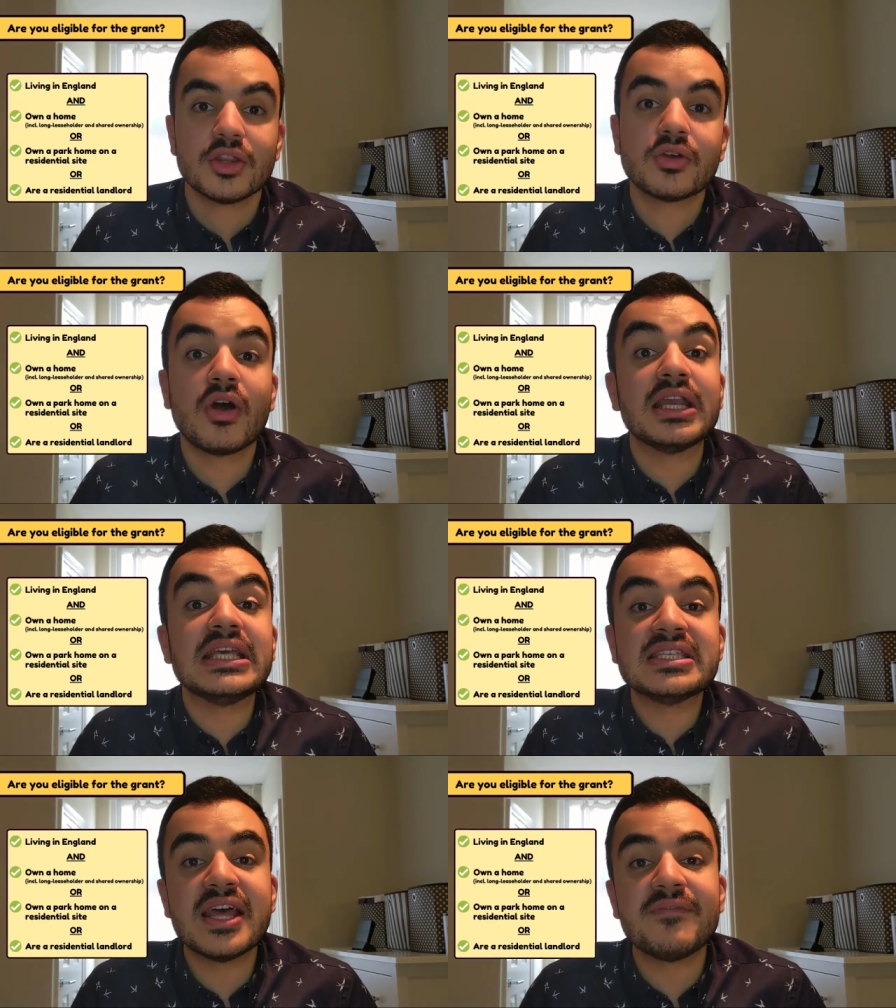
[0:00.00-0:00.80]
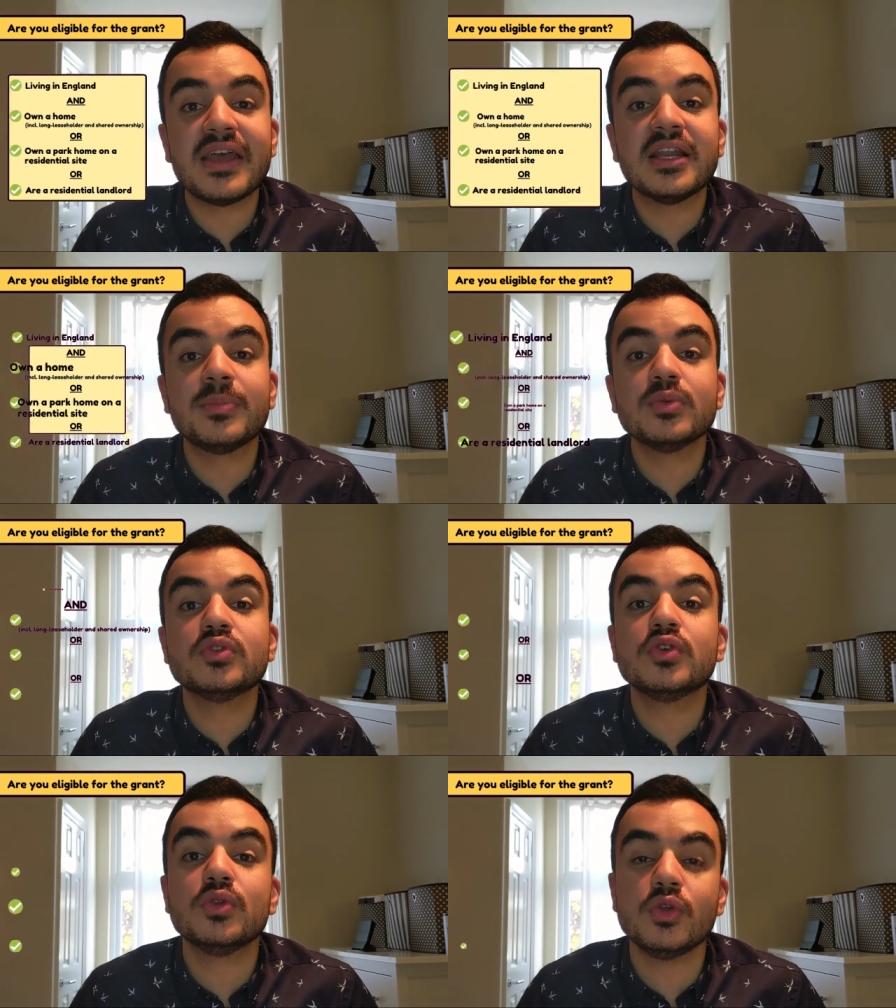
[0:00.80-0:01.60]
The grant isn't available
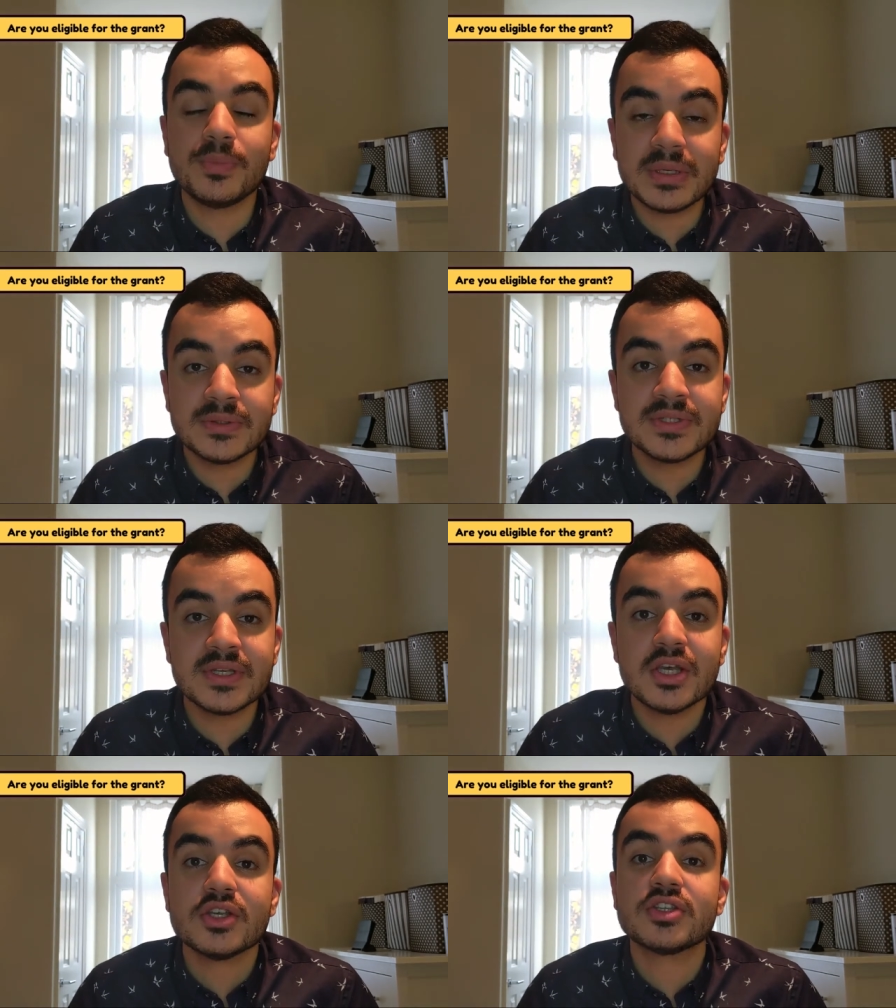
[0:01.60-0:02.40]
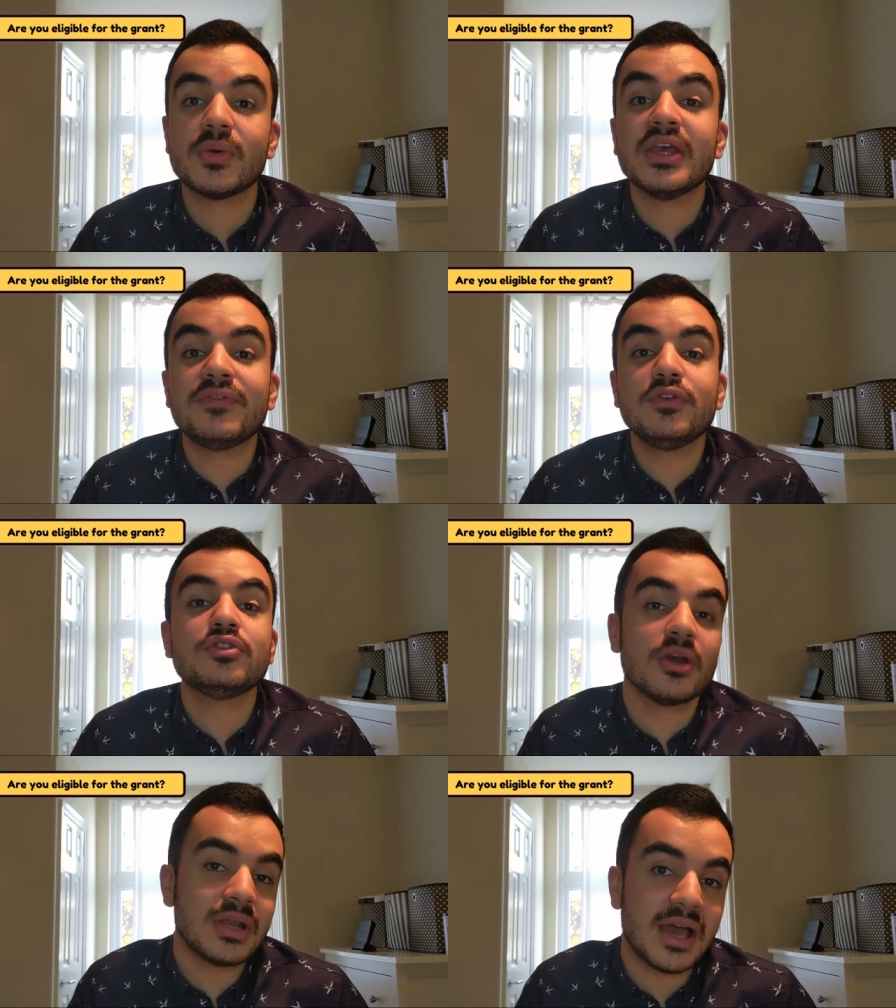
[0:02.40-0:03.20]
to new builds, so if you
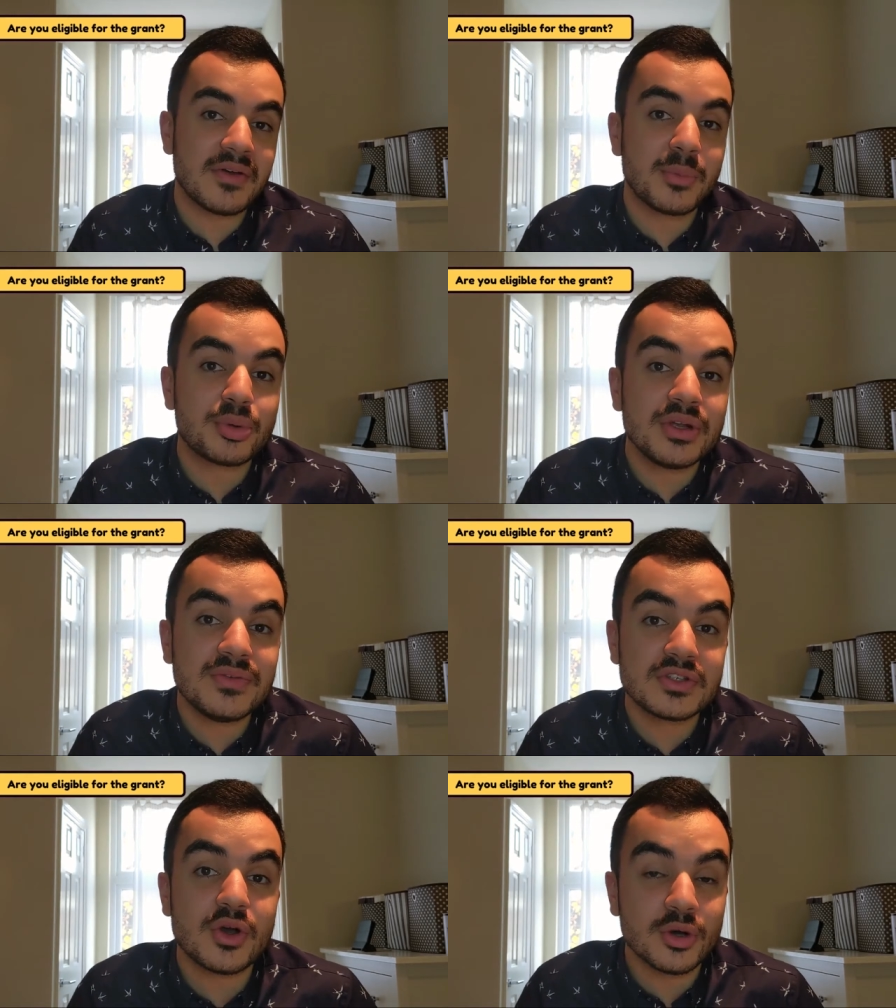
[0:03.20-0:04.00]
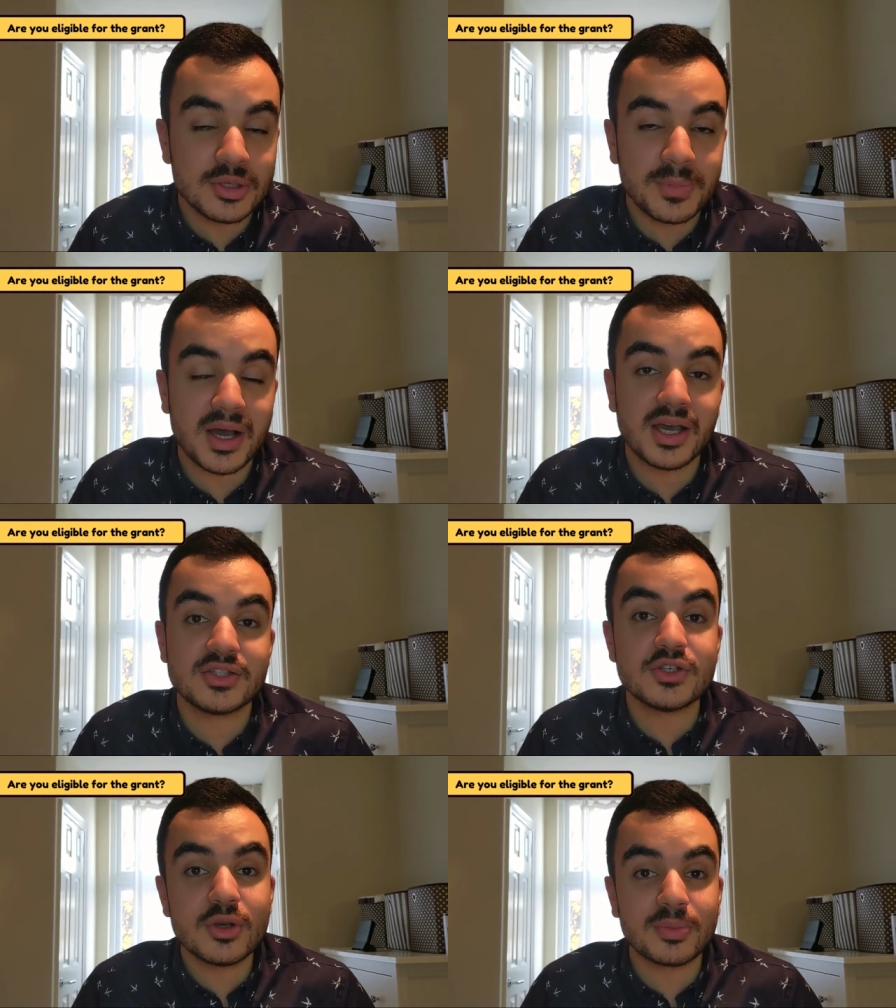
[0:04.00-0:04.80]
don't have a previous occupier
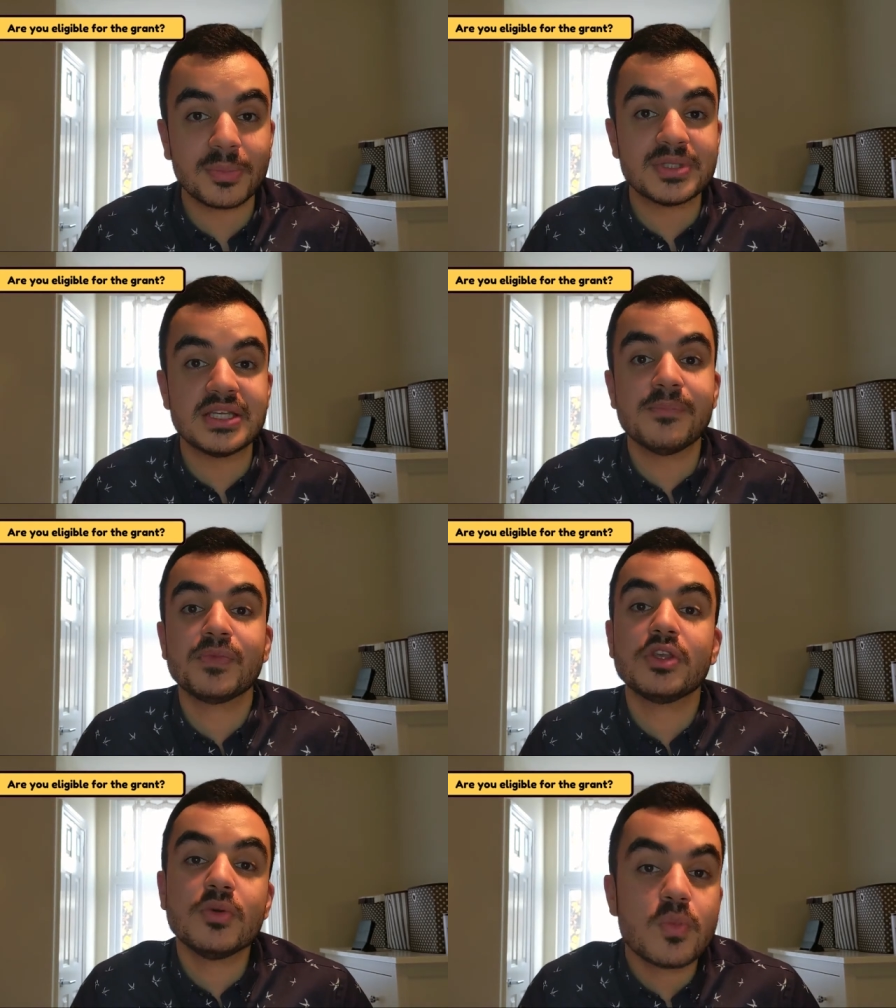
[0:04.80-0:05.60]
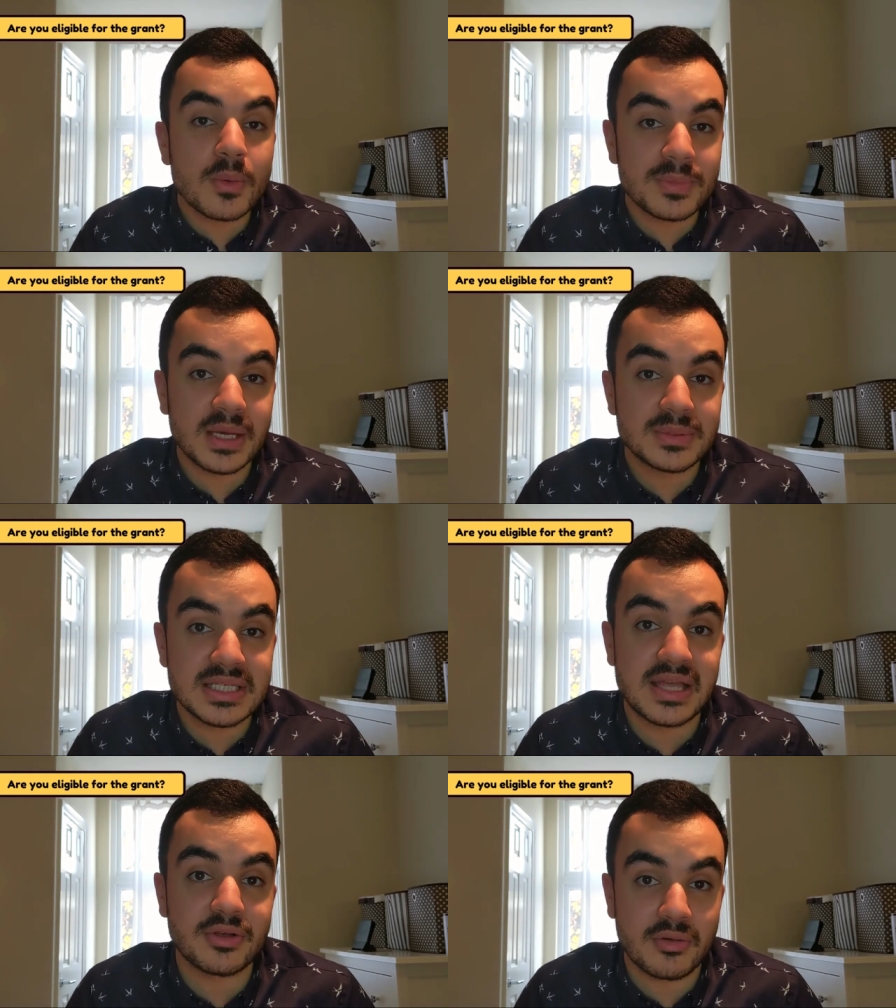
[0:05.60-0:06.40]
to your property, you won't be able
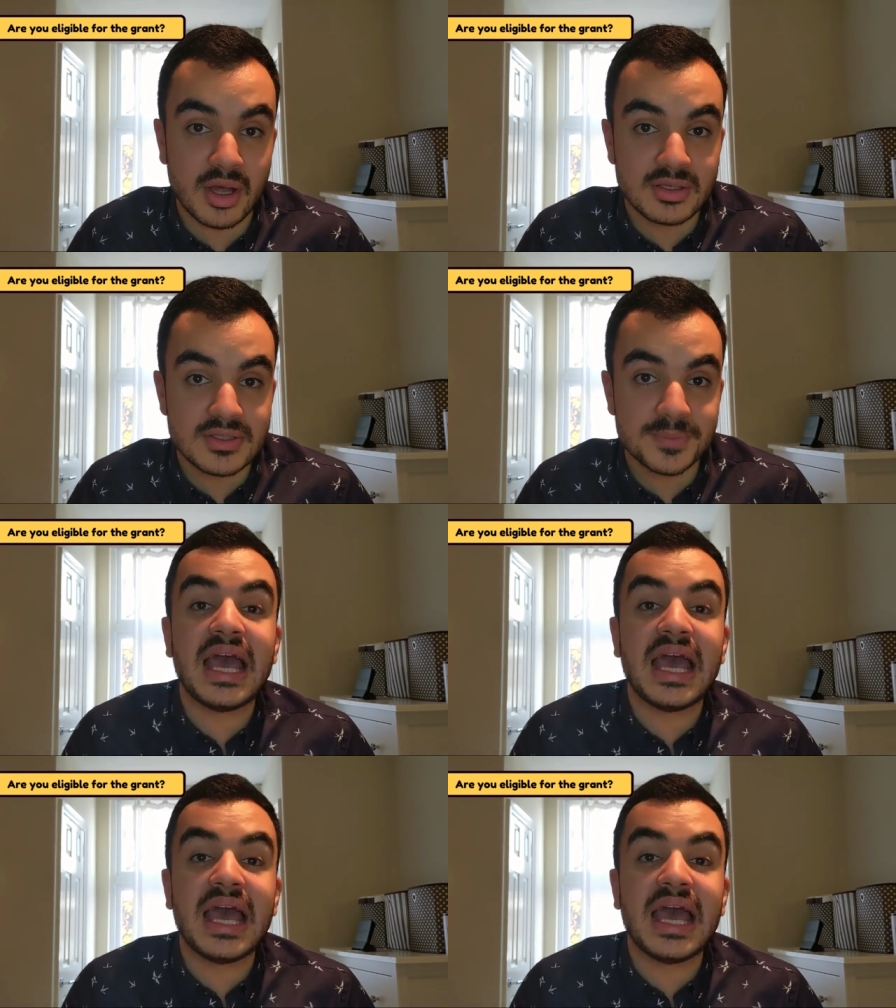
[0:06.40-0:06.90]
to get the grant.